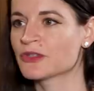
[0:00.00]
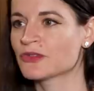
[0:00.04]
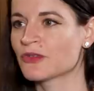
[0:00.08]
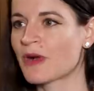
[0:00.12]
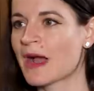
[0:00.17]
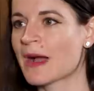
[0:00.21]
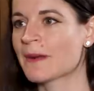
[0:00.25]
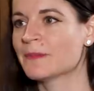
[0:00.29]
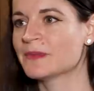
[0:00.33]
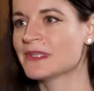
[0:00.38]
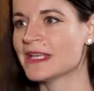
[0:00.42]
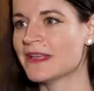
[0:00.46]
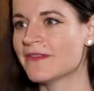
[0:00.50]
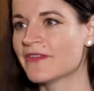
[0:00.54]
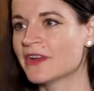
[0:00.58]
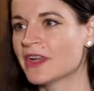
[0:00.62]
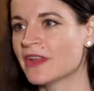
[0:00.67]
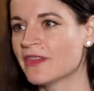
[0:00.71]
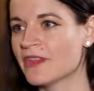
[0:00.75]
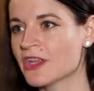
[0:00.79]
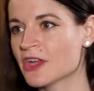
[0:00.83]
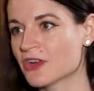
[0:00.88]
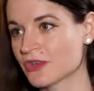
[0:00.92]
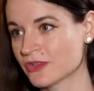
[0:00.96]
dropped even
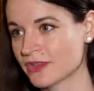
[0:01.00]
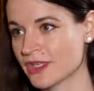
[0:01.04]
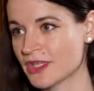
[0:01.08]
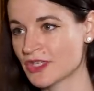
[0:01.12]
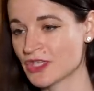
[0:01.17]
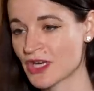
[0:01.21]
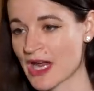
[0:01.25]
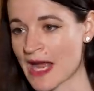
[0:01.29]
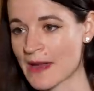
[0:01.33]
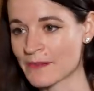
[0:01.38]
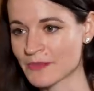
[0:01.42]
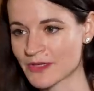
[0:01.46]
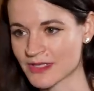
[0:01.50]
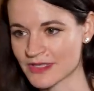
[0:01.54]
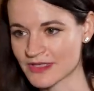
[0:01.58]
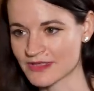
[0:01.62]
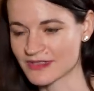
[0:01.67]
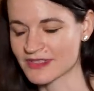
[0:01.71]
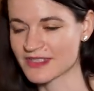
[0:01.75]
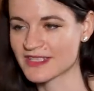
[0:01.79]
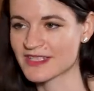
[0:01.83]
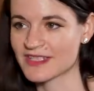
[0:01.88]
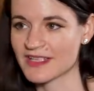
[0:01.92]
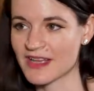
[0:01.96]
in the early
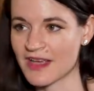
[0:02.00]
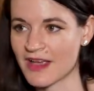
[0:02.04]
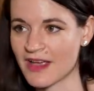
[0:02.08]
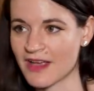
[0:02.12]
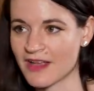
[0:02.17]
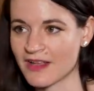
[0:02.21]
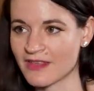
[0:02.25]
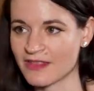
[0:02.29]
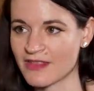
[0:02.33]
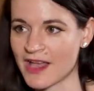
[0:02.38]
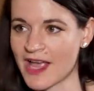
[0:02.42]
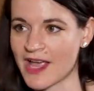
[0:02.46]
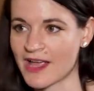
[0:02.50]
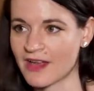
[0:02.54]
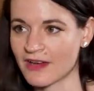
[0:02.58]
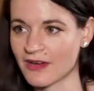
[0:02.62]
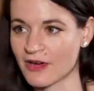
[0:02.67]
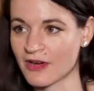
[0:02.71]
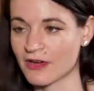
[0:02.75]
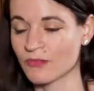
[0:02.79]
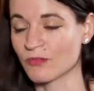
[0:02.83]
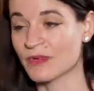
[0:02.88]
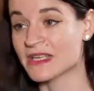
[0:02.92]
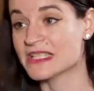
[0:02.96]
chapters that
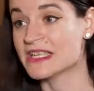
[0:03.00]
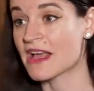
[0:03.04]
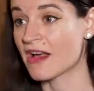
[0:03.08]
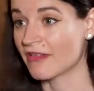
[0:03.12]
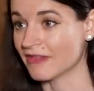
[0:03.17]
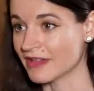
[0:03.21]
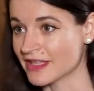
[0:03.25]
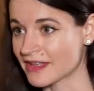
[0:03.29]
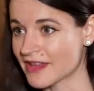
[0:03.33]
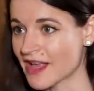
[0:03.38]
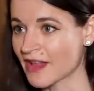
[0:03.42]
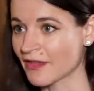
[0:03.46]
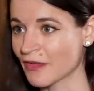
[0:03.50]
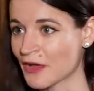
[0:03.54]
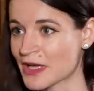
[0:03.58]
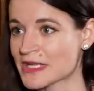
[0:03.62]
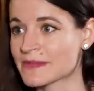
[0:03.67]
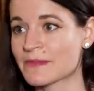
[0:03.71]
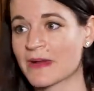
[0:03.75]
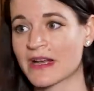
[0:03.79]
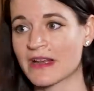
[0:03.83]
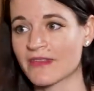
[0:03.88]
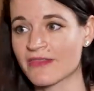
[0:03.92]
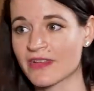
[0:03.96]
are retelling that Lost
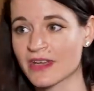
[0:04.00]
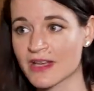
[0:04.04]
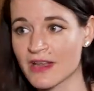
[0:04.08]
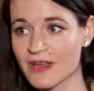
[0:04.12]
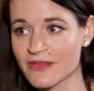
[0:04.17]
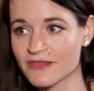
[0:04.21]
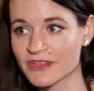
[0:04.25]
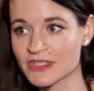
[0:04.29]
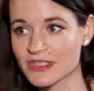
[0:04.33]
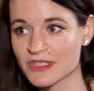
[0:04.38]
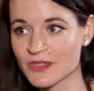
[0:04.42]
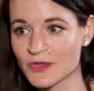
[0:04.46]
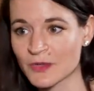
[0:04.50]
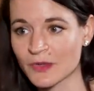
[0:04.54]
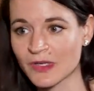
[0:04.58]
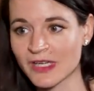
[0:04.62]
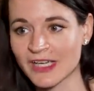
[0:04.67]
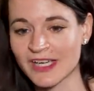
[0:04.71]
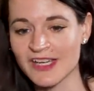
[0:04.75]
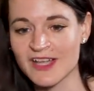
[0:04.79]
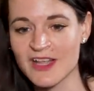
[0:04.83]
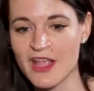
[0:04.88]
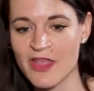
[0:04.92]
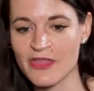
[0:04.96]
Mine of Phandelver
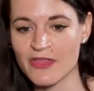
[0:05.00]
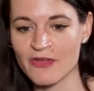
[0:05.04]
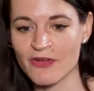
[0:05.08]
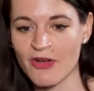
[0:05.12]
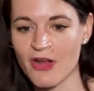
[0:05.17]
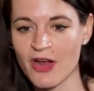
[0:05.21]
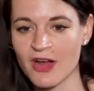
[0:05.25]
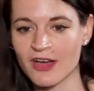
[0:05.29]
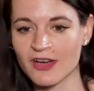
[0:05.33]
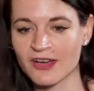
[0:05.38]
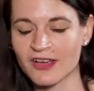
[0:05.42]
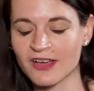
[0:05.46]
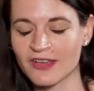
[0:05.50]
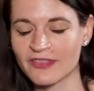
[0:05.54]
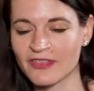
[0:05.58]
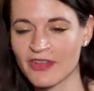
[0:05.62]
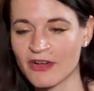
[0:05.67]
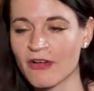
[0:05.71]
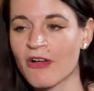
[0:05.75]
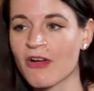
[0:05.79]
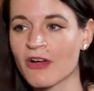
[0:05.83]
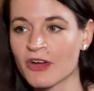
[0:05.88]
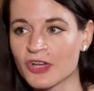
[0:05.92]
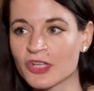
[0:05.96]
story. There
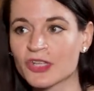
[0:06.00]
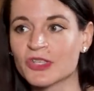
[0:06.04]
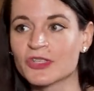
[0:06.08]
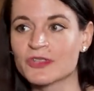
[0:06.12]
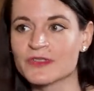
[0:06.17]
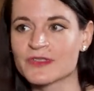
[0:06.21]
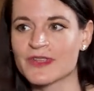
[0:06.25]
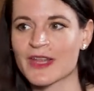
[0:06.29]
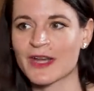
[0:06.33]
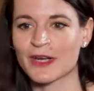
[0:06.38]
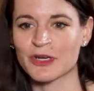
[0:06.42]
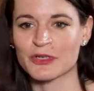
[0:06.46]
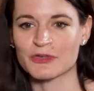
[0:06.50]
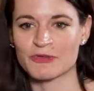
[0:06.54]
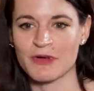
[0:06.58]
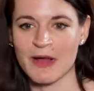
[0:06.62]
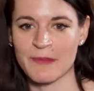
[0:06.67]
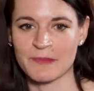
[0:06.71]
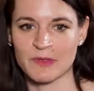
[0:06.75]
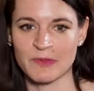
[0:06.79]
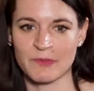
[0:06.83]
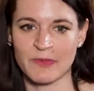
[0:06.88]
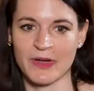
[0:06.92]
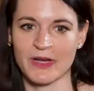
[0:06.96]
are clues that are
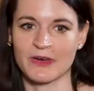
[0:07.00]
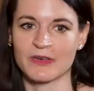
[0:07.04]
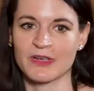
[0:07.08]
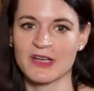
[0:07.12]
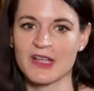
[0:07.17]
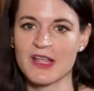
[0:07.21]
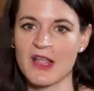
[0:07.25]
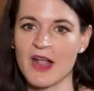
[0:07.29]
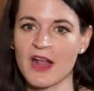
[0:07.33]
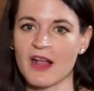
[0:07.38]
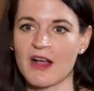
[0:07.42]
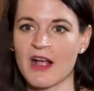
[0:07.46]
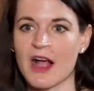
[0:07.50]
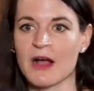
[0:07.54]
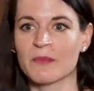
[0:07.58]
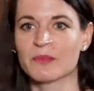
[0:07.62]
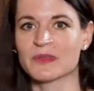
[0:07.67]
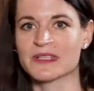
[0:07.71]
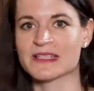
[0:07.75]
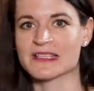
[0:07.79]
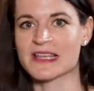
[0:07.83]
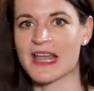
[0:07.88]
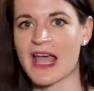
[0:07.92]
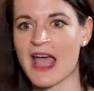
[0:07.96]
dropped about
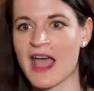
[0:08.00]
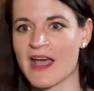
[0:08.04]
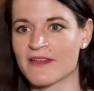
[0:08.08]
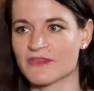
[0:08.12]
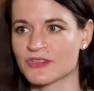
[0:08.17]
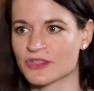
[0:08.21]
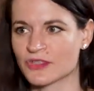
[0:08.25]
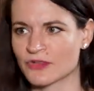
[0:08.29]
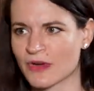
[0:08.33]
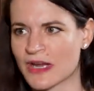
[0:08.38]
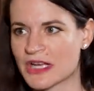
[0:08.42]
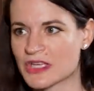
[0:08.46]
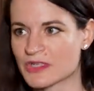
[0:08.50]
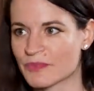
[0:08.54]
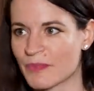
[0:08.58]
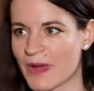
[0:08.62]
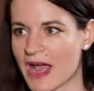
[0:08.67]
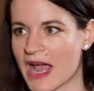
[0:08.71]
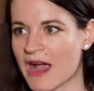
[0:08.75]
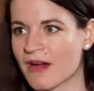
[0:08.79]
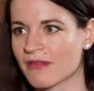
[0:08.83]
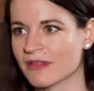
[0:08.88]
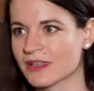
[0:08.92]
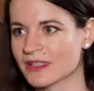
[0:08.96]
goblins that have strange
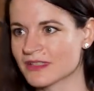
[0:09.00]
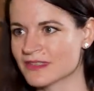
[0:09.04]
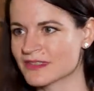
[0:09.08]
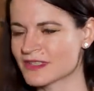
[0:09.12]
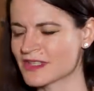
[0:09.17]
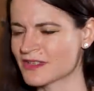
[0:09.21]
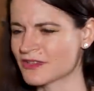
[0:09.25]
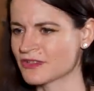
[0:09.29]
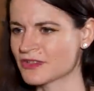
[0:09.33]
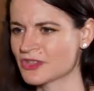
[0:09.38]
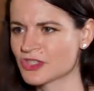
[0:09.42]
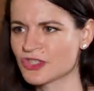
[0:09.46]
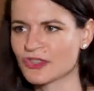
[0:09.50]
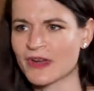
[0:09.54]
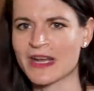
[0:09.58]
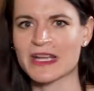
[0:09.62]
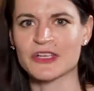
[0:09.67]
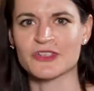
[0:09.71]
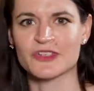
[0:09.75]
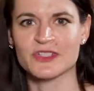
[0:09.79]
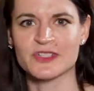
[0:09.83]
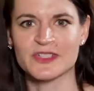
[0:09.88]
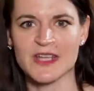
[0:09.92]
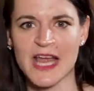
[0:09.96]
powers. There are
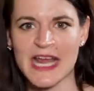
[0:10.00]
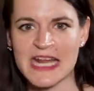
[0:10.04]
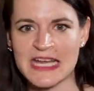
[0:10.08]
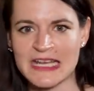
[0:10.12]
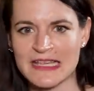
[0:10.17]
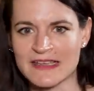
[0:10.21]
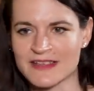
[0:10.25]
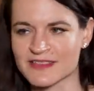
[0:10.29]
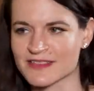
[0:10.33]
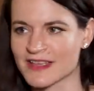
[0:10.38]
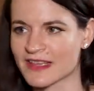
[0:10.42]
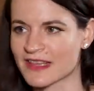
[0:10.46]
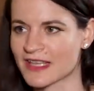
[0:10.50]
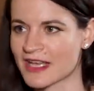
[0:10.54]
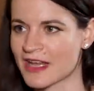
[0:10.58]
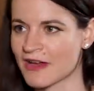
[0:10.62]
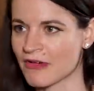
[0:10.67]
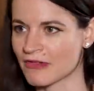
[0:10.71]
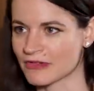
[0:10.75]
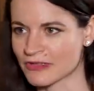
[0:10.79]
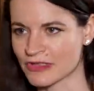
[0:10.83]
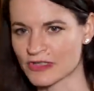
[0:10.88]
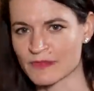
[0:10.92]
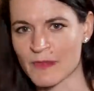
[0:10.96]
strange sightings that the
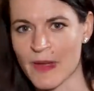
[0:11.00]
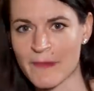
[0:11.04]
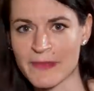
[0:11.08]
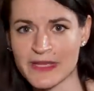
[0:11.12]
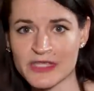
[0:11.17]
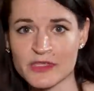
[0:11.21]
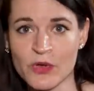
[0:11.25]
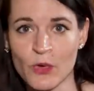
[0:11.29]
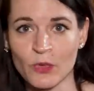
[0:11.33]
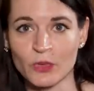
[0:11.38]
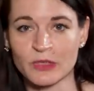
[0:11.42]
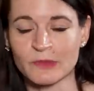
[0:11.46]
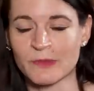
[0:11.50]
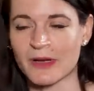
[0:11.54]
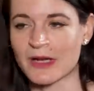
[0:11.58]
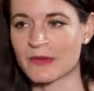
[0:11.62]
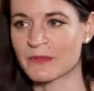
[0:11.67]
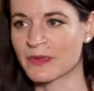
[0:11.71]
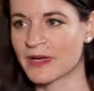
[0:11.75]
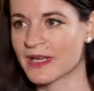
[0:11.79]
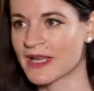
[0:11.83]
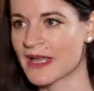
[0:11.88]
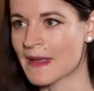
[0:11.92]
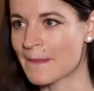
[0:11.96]
characters might be told about
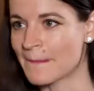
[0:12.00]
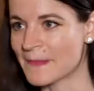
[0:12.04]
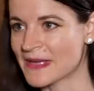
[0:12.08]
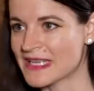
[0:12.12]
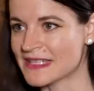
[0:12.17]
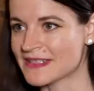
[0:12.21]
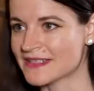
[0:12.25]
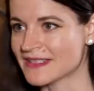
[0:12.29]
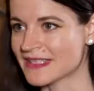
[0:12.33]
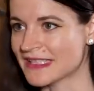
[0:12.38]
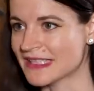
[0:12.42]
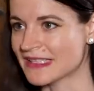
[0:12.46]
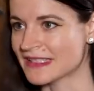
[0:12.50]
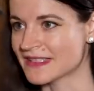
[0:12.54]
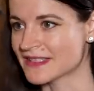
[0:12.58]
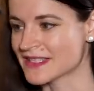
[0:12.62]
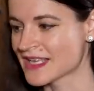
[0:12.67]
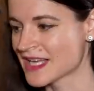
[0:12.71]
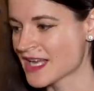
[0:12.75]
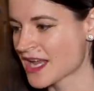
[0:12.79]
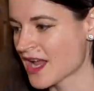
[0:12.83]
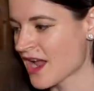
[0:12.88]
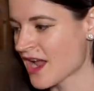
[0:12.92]
by NPCs.